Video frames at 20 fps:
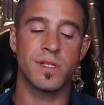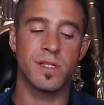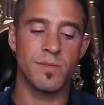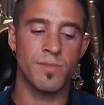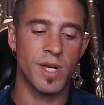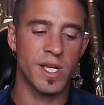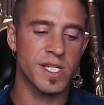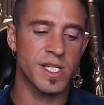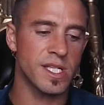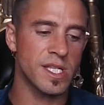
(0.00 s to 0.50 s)

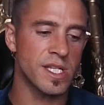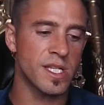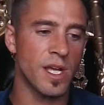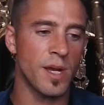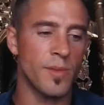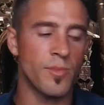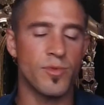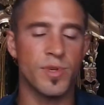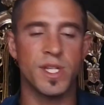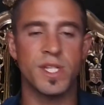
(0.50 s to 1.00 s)
basically
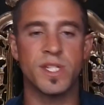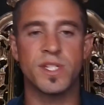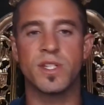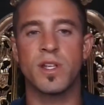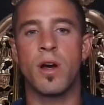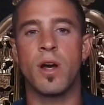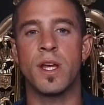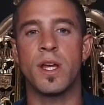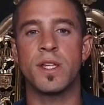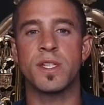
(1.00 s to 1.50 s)
doubled in
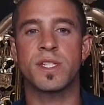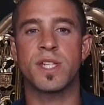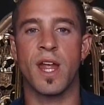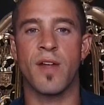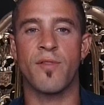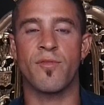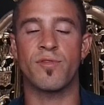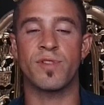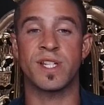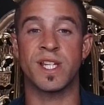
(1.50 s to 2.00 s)
size
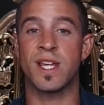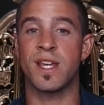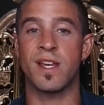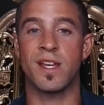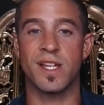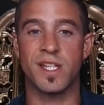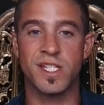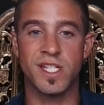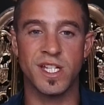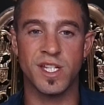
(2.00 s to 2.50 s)
every year
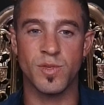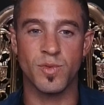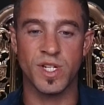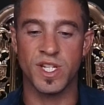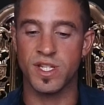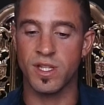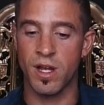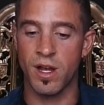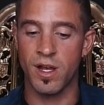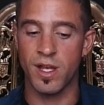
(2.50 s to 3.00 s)
since we
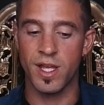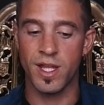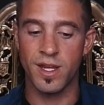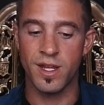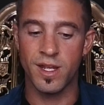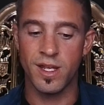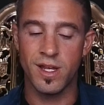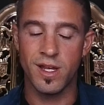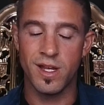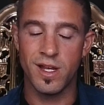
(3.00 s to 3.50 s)
started.
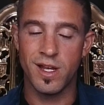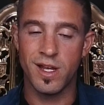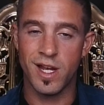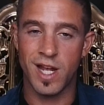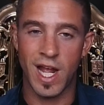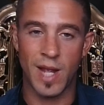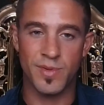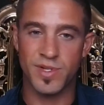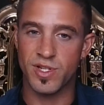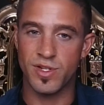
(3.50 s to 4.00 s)

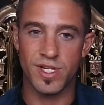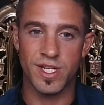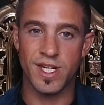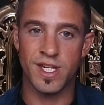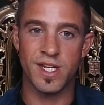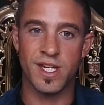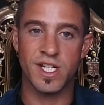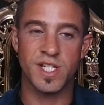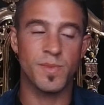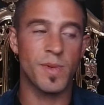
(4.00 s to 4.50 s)
I absolutely
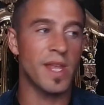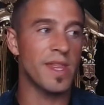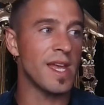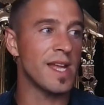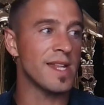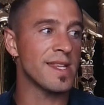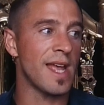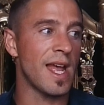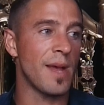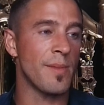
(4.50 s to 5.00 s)
didn't expect
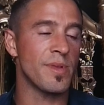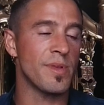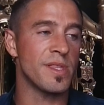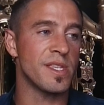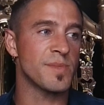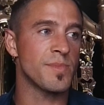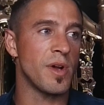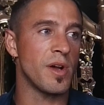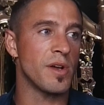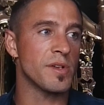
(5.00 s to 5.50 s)
that to happen
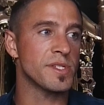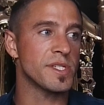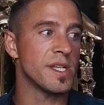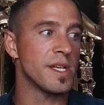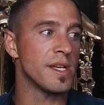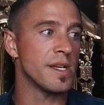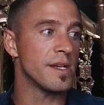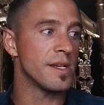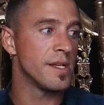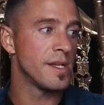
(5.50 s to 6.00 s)
this past
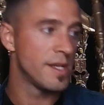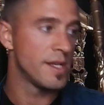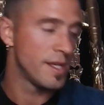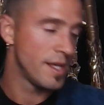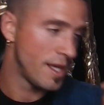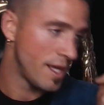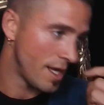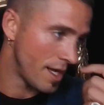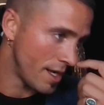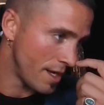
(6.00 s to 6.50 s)
year,
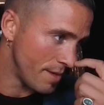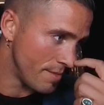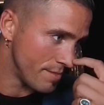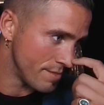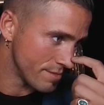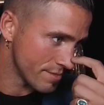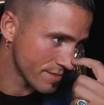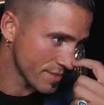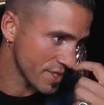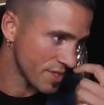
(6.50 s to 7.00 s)

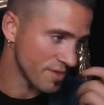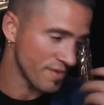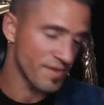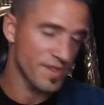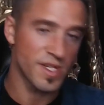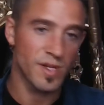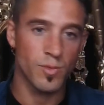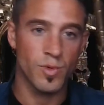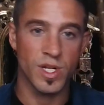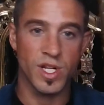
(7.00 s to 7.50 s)
because
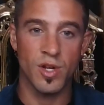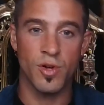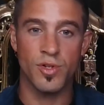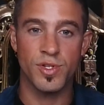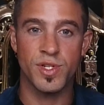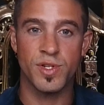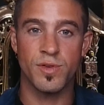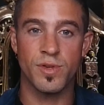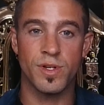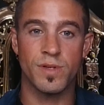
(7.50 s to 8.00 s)
obviously we got
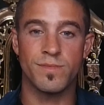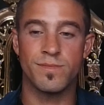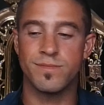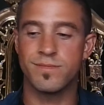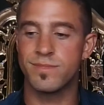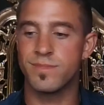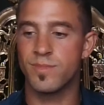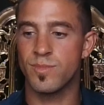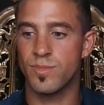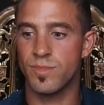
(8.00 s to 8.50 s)
to
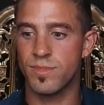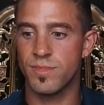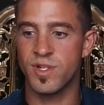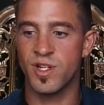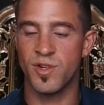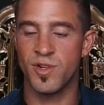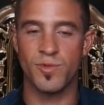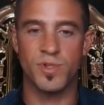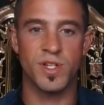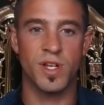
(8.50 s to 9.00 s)

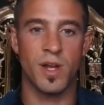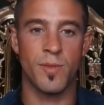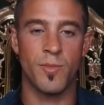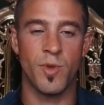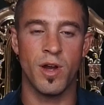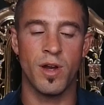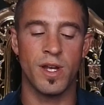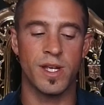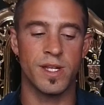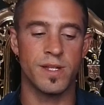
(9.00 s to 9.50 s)
an all-time
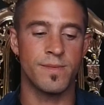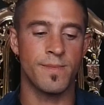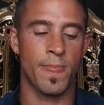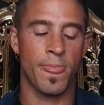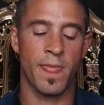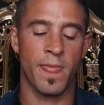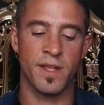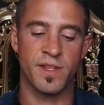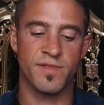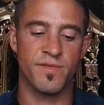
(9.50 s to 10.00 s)
high
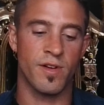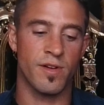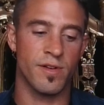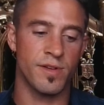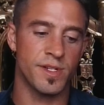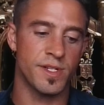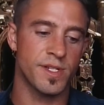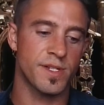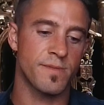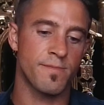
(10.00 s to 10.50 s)
as far
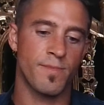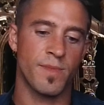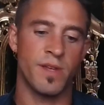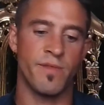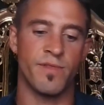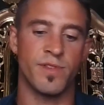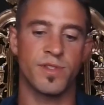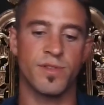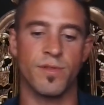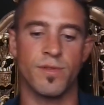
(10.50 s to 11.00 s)
as
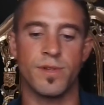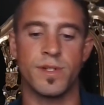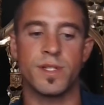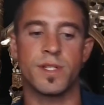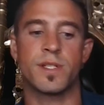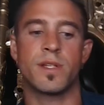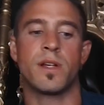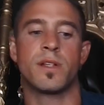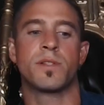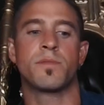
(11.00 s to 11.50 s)
inventory and
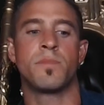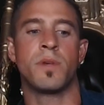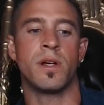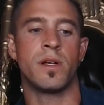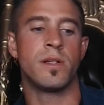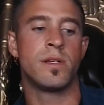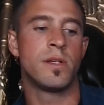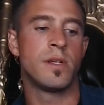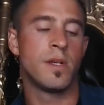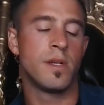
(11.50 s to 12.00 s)
such. But
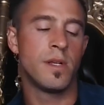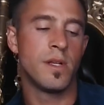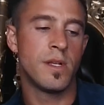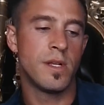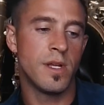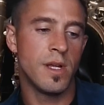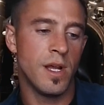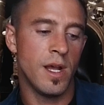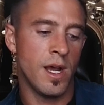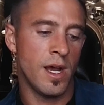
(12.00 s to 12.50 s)

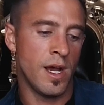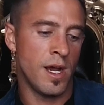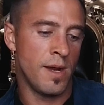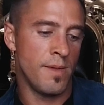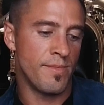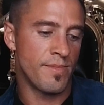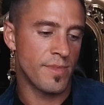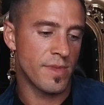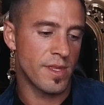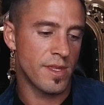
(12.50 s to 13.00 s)

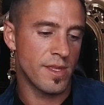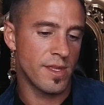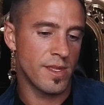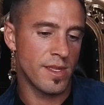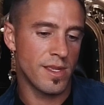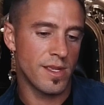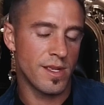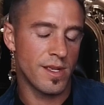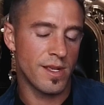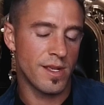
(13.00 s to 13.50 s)
um,
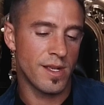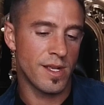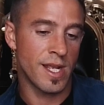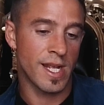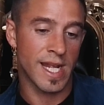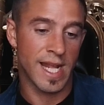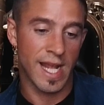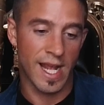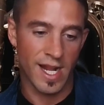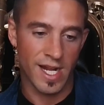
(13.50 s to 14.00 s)

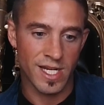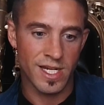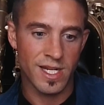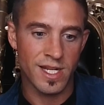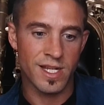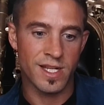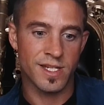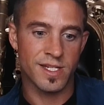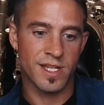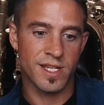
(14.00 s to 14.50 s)
again,
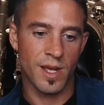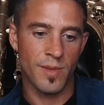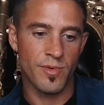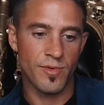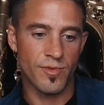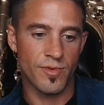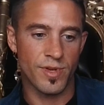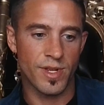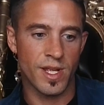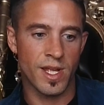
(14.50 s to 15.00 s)
it's
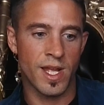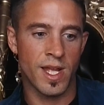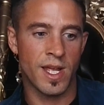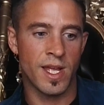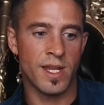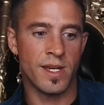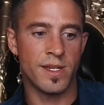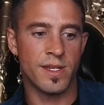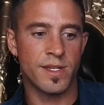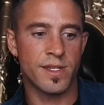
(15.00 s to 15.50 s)
doubled,
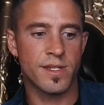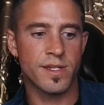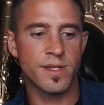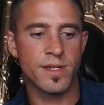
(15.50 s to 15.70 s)
and